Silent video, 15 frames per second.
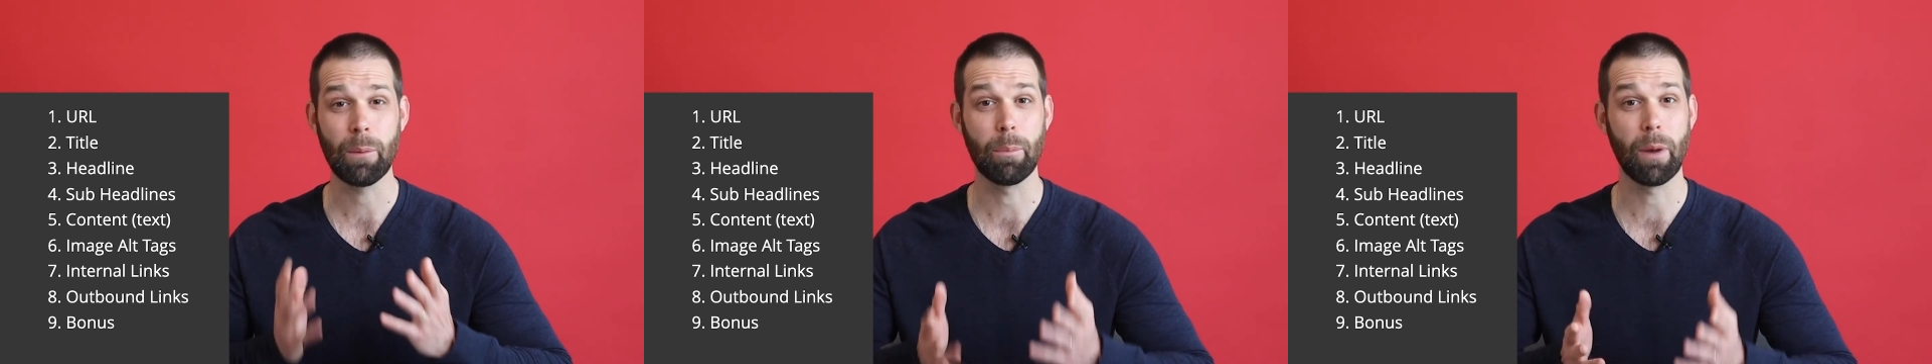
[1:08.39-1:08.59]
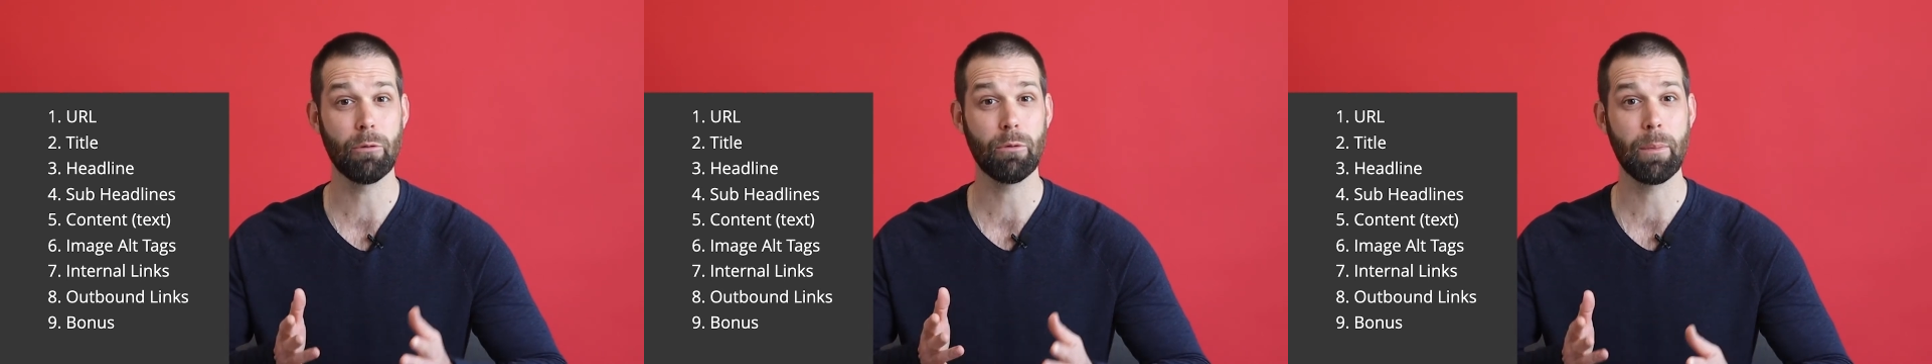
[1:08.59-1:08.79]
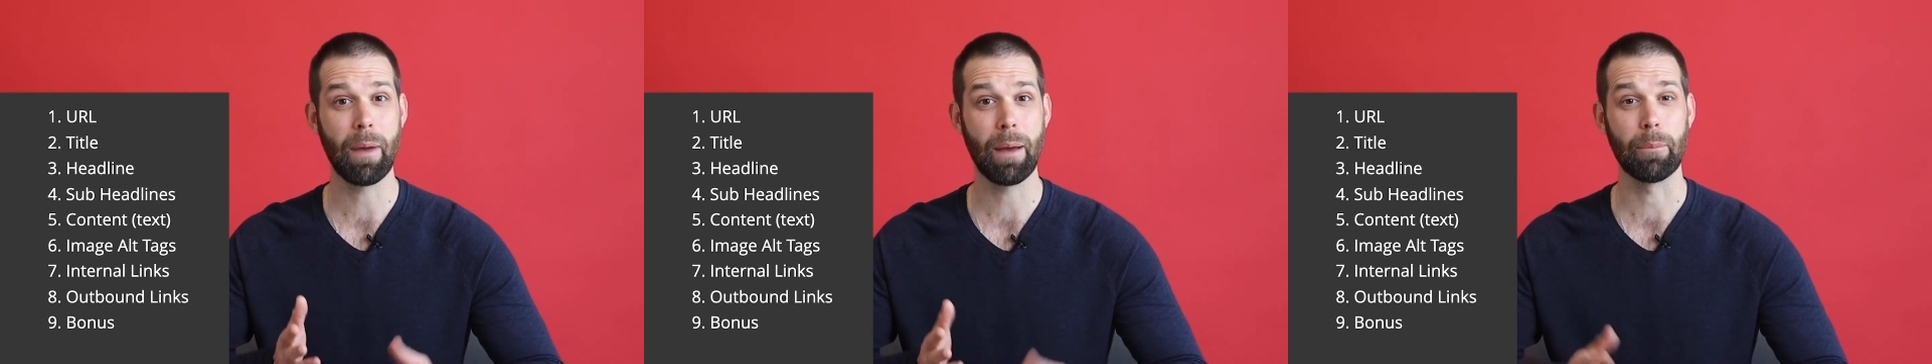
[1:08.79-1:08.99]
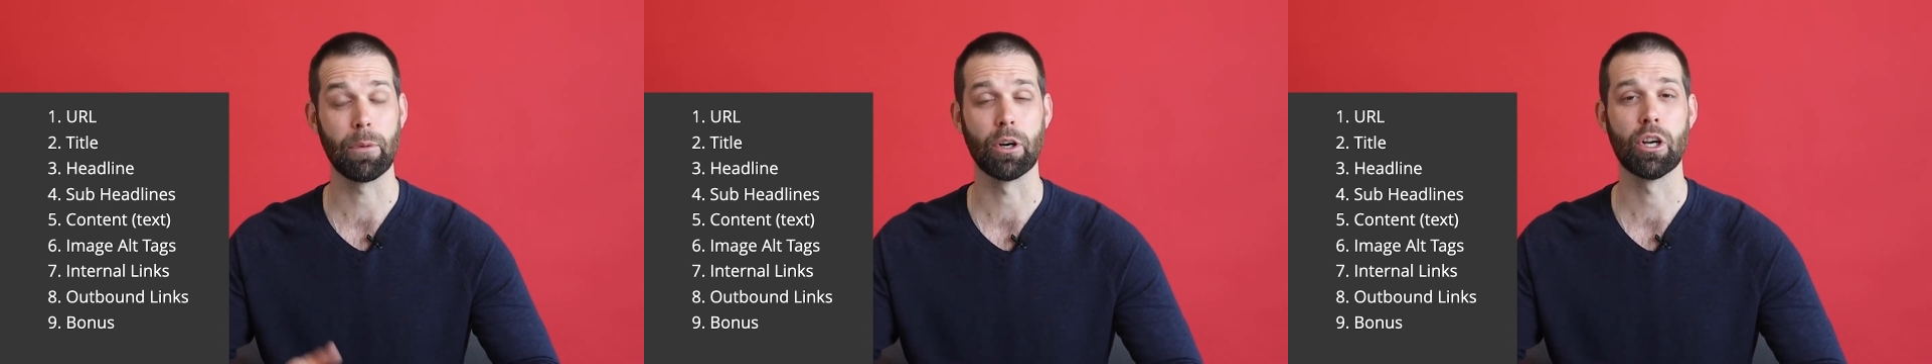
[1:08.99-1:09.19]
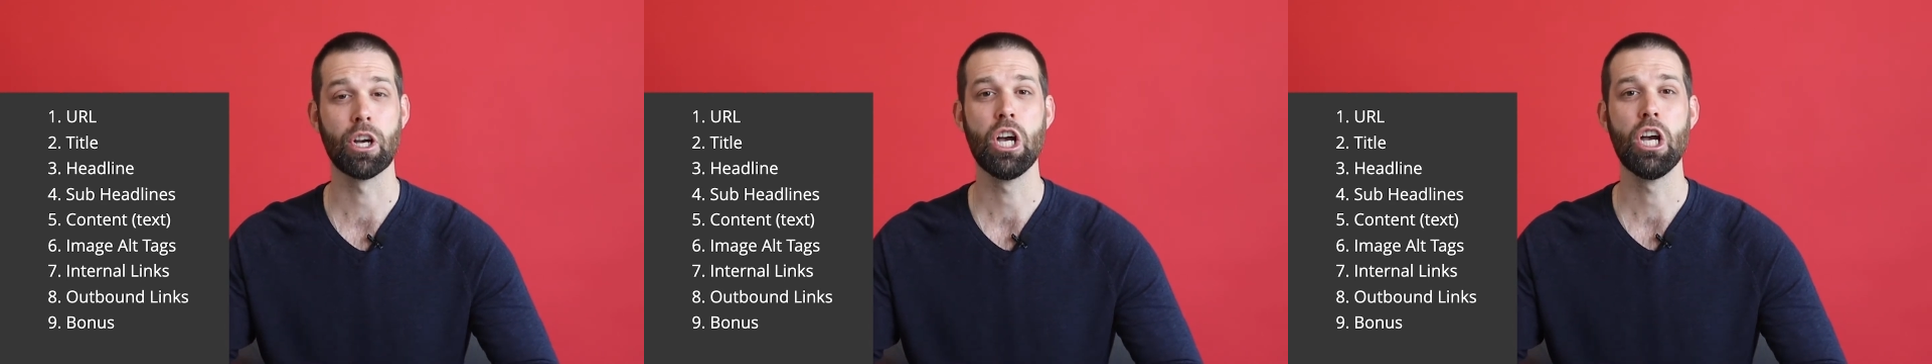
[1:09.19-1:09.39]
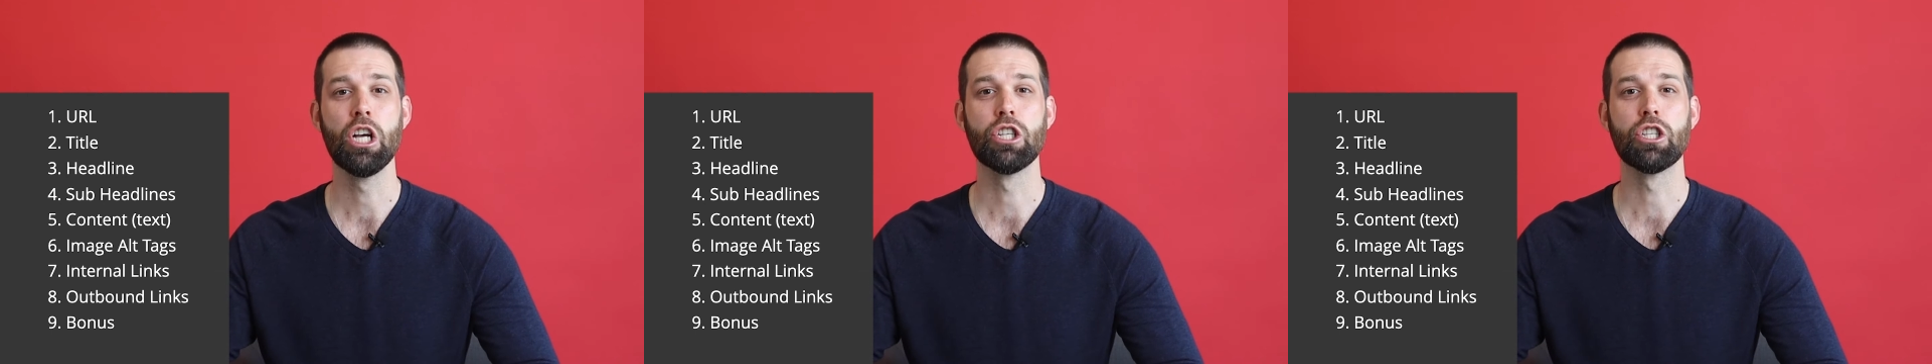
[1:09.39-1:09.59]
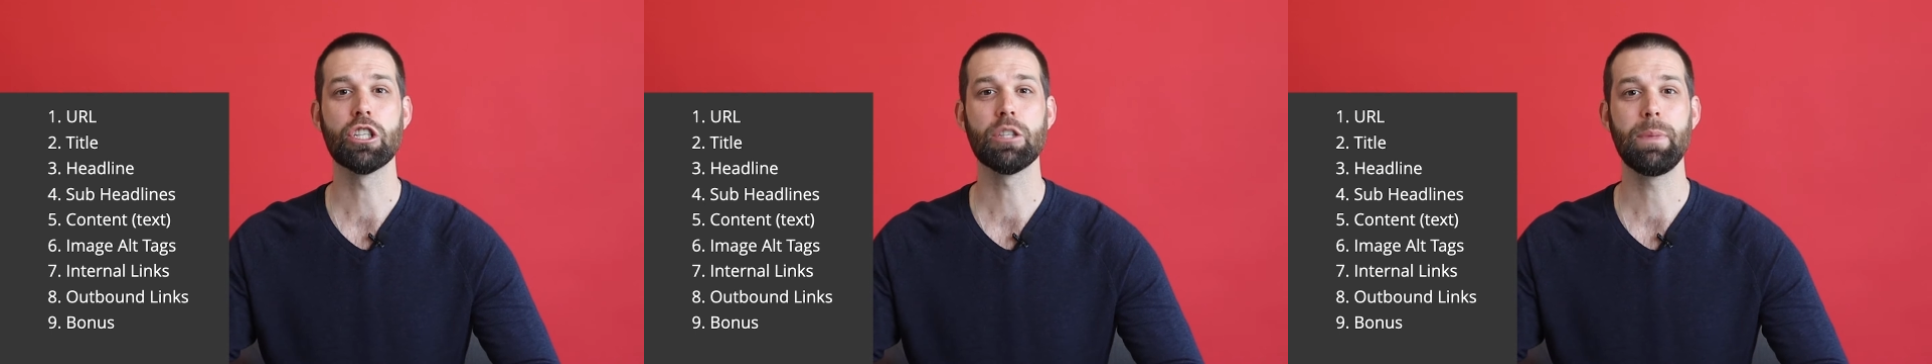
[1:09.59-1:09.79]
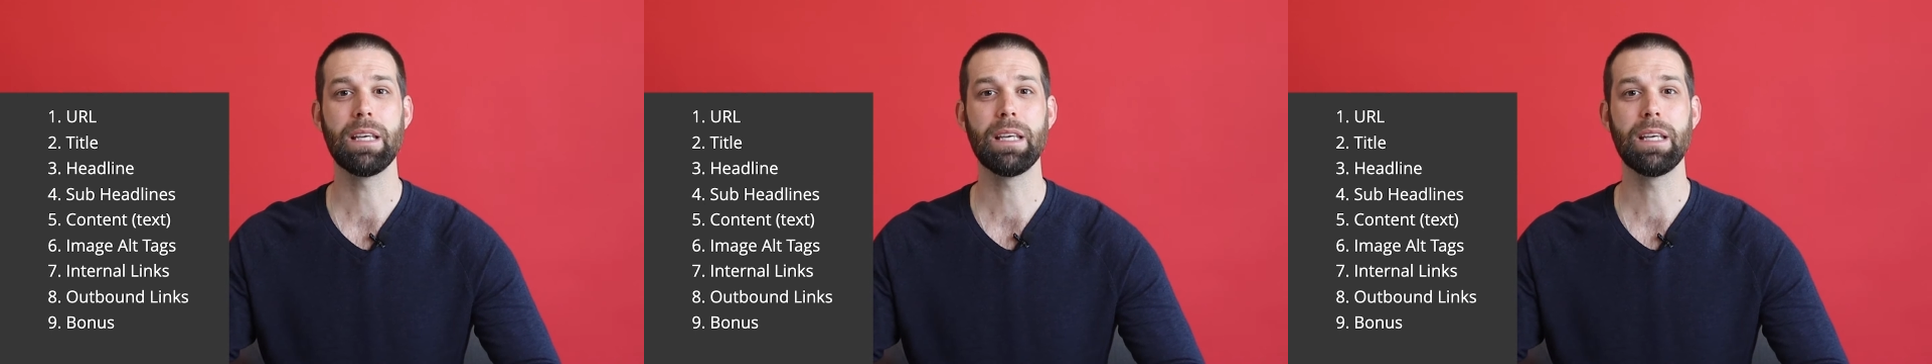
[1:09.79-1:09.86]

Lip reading: But remember, just